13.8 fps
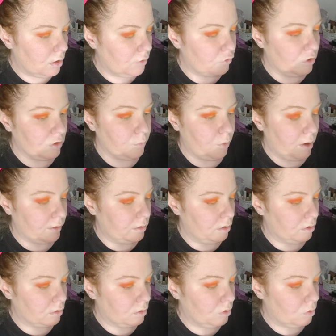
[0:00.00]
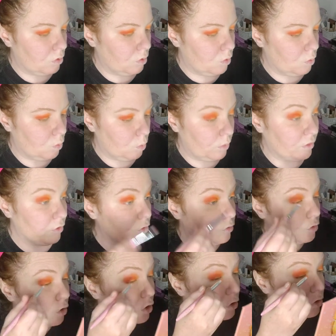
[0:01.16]
And she gets pregnant with her
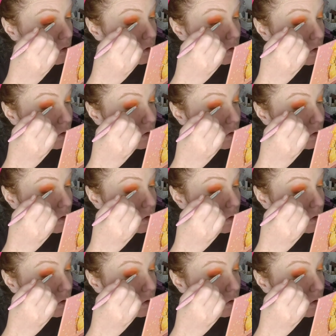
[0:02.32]
daughter.